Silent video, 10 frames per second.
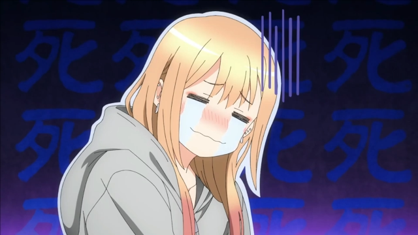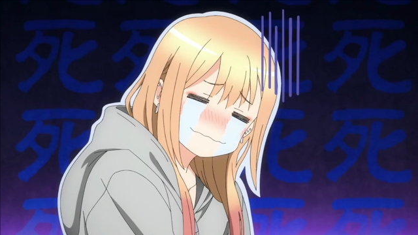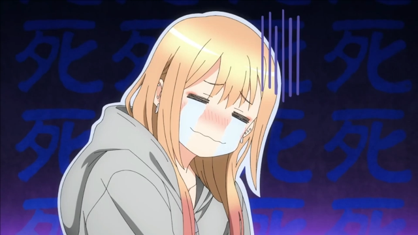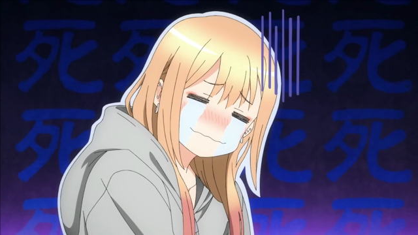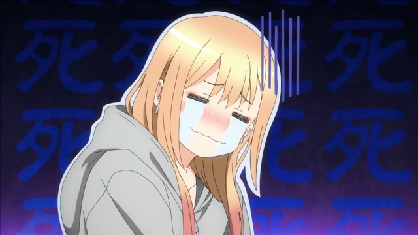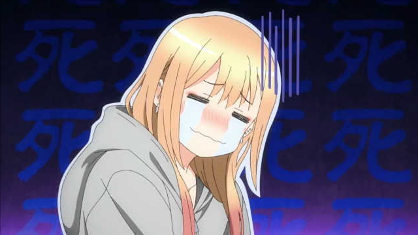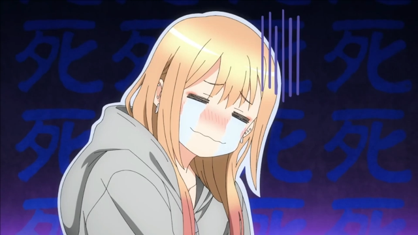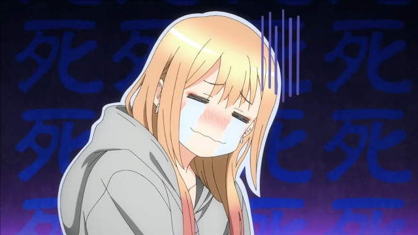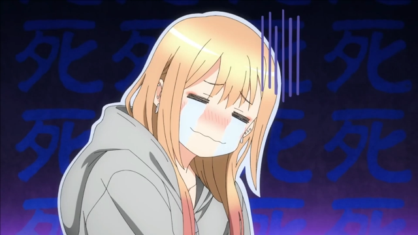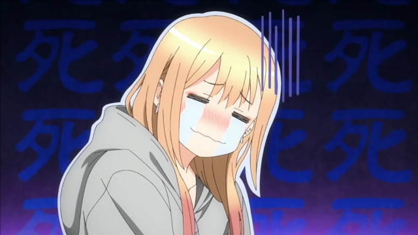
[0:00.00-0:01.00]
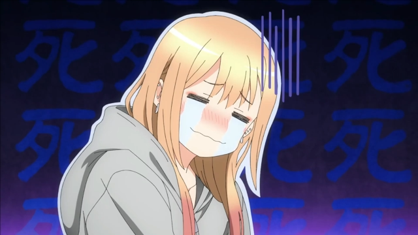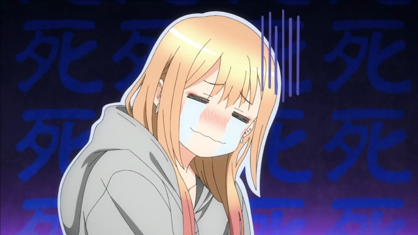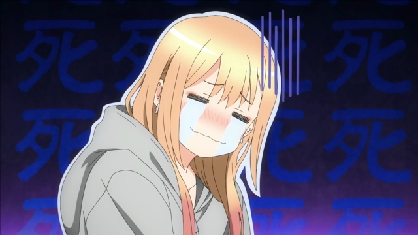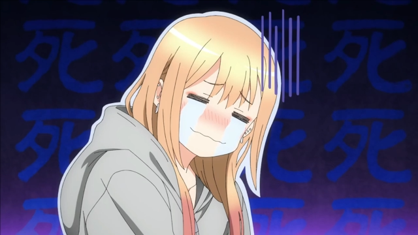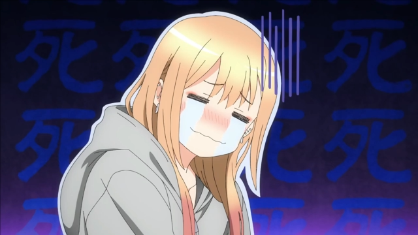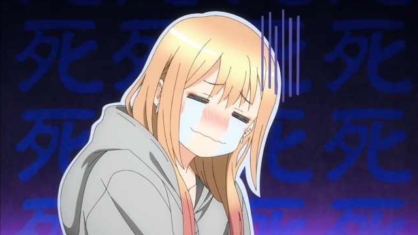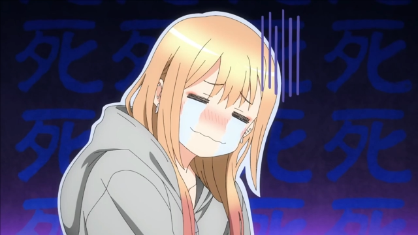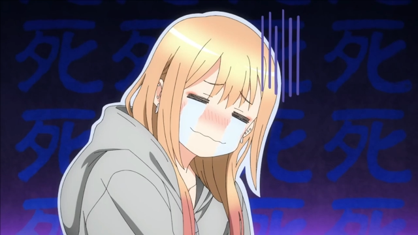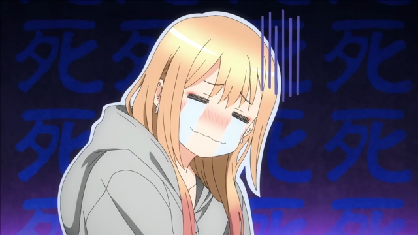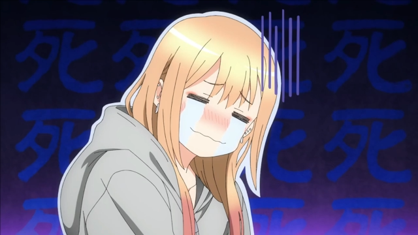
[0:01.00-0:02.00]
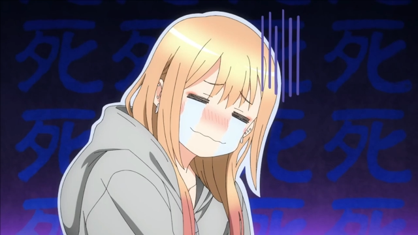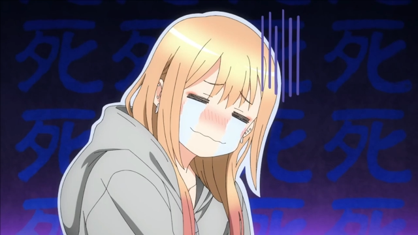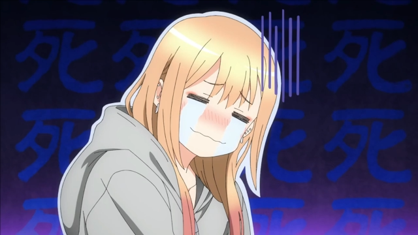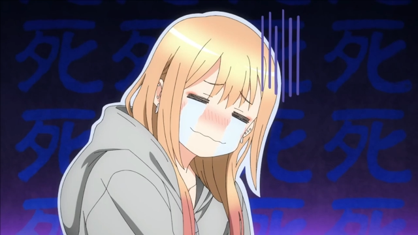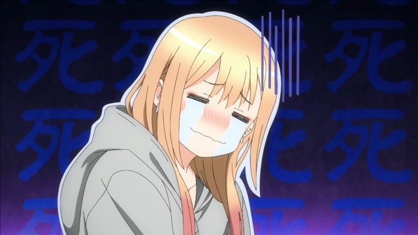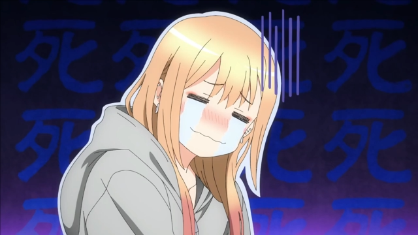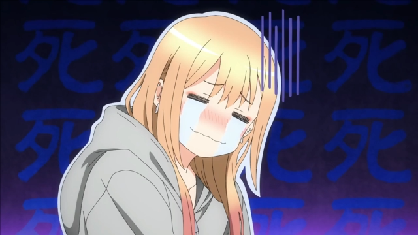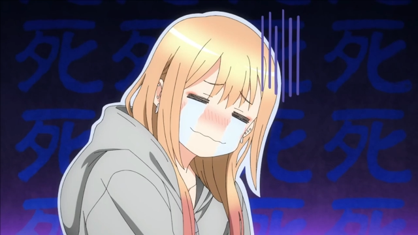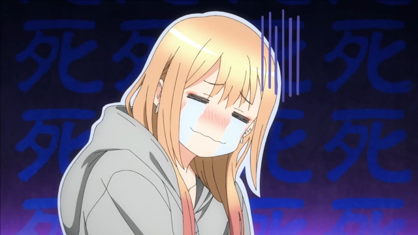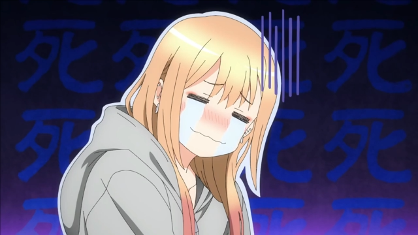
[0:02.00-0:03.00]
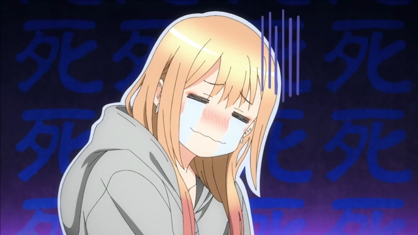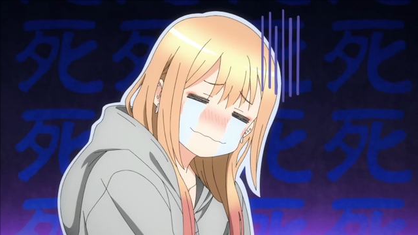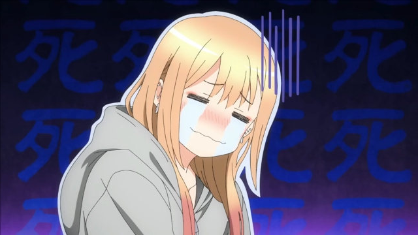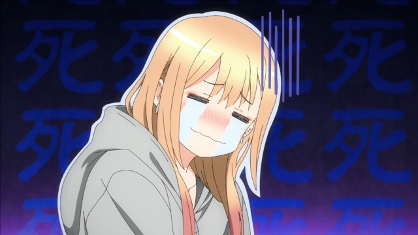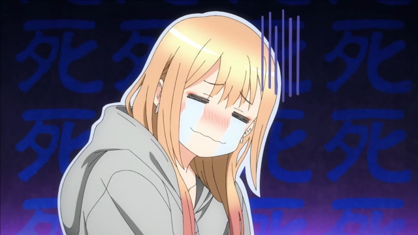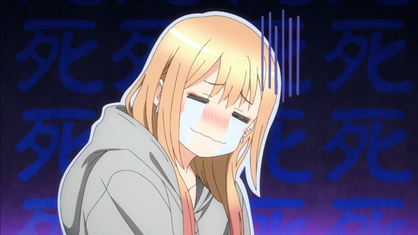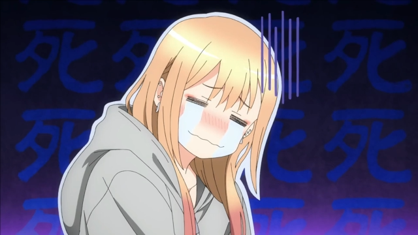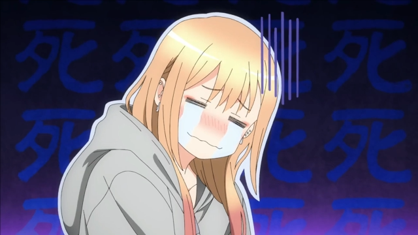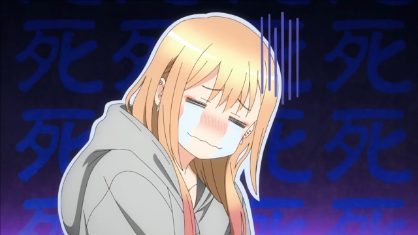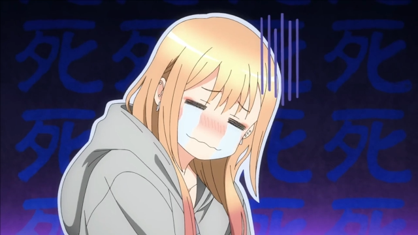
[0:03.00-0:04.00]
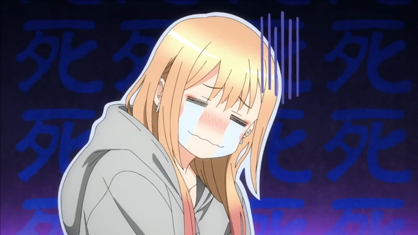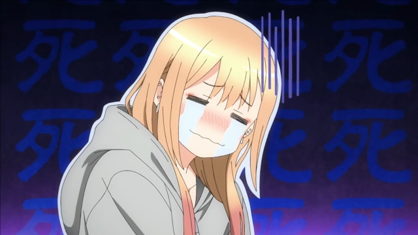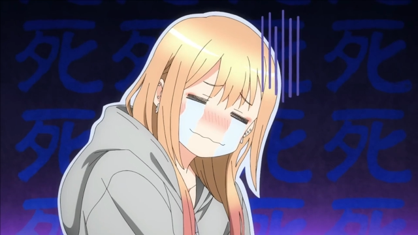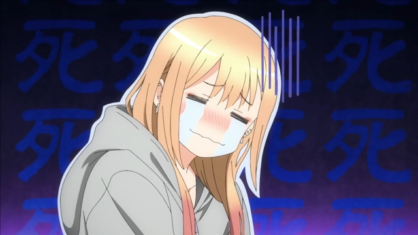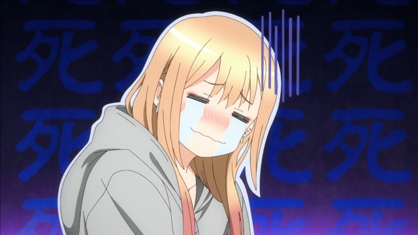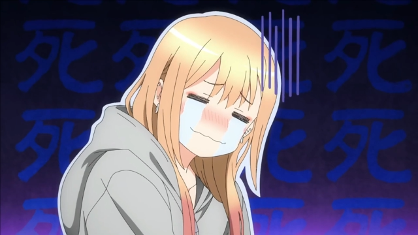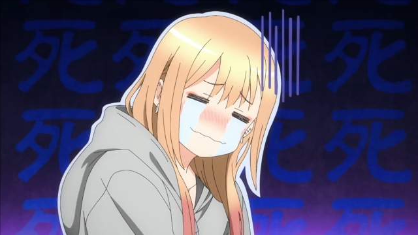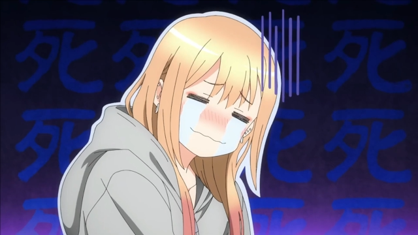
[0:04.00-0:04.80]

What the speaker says: No face is visible, so there are no lips to read.